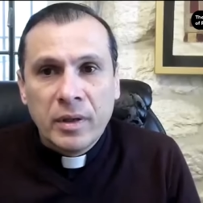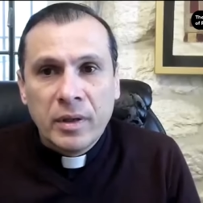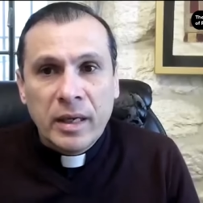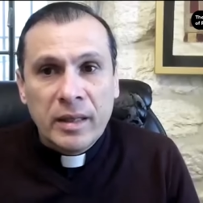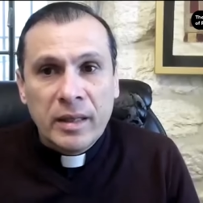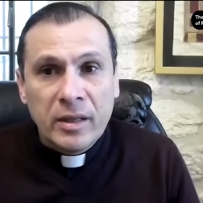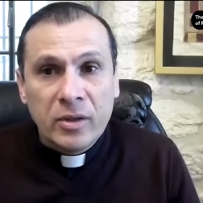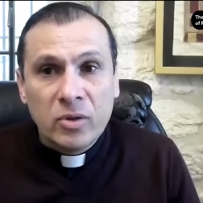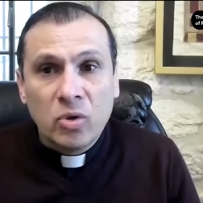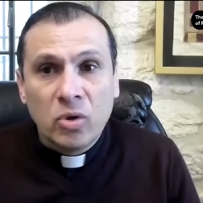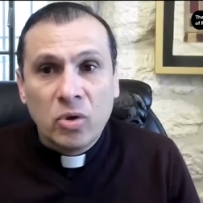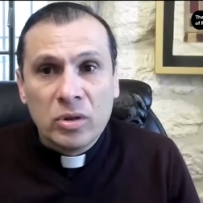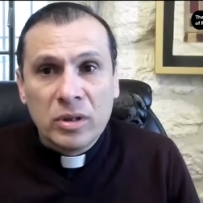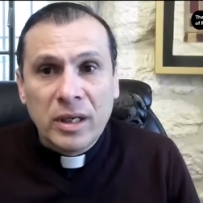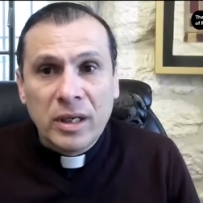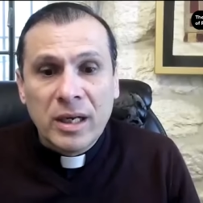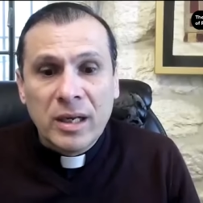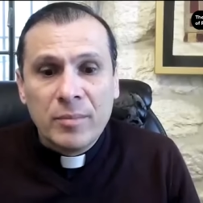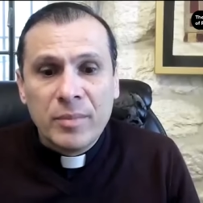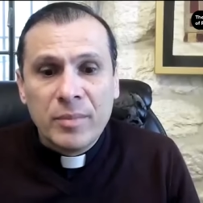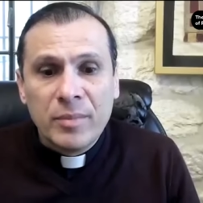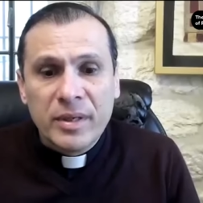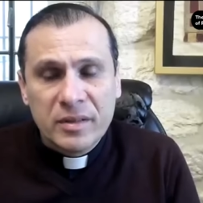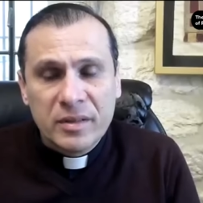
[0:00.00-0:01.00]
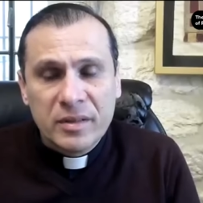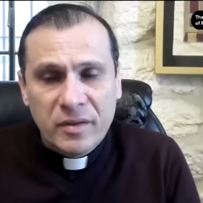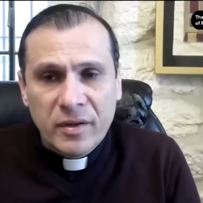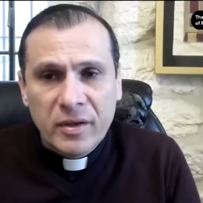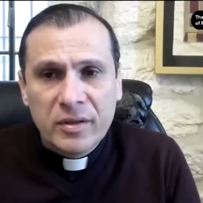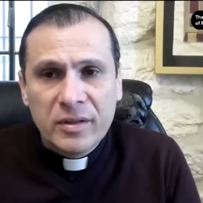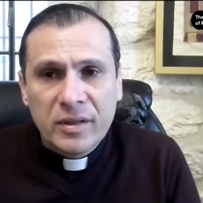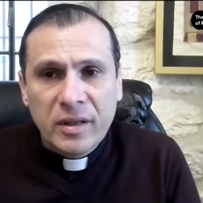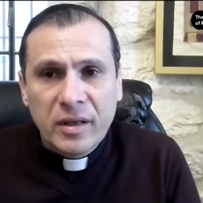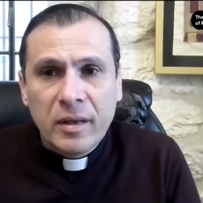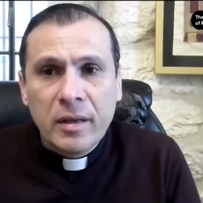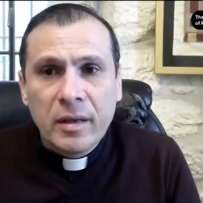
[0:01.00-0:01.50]
And the total number is
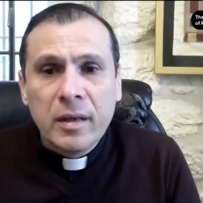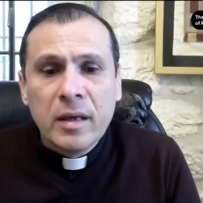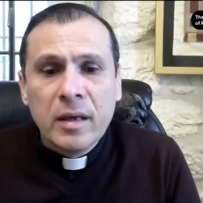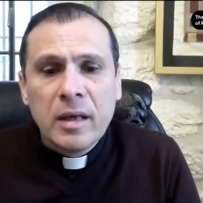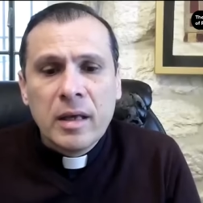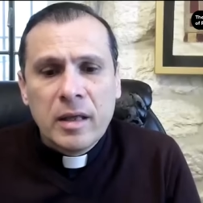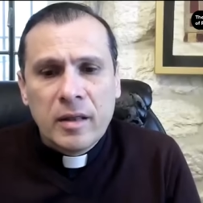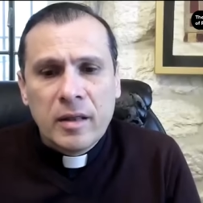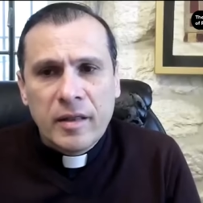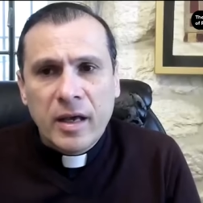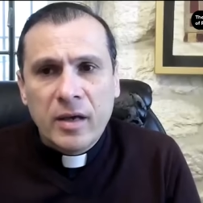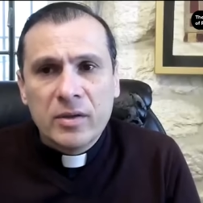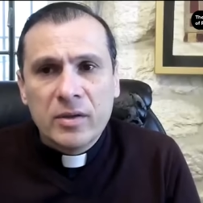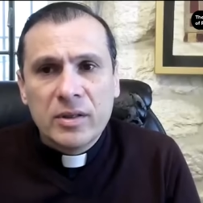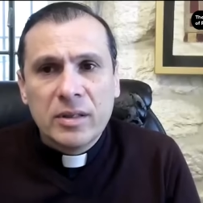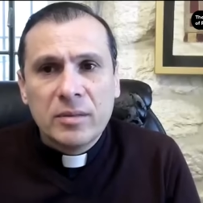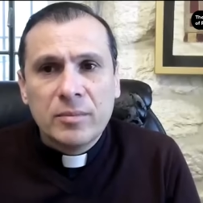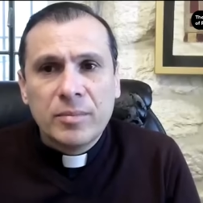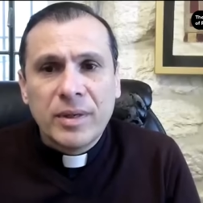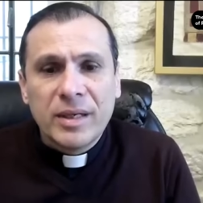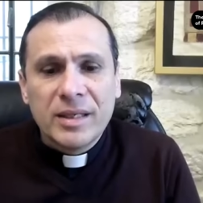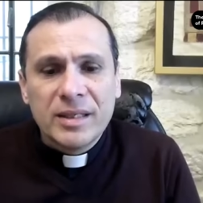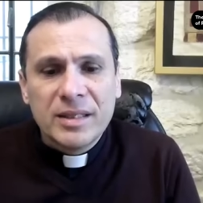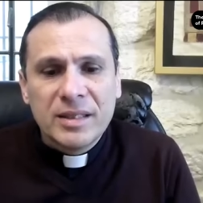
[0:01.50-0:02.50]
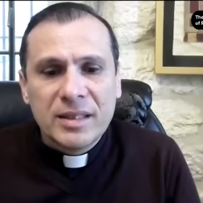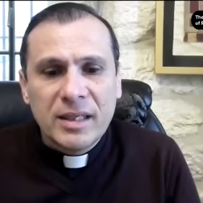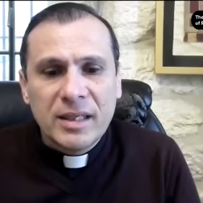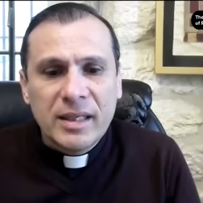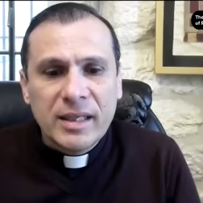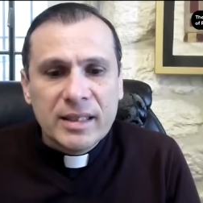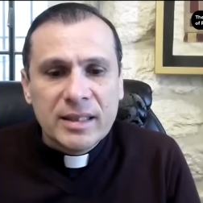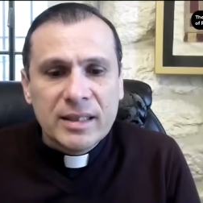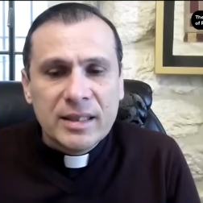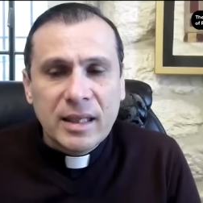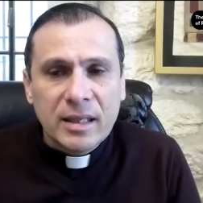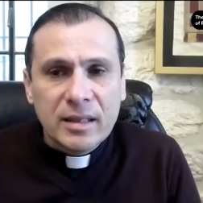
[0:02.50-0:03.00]
30,000
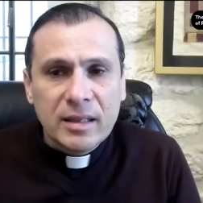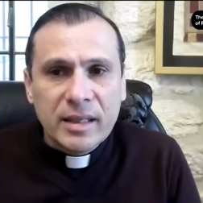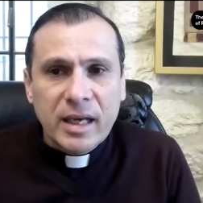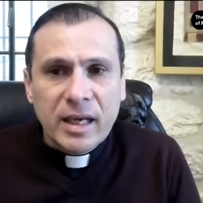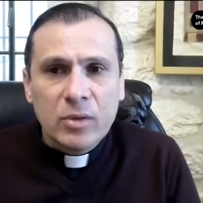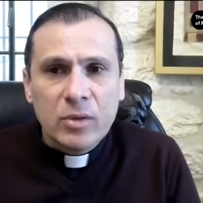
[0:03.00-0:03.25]
Palestinians, not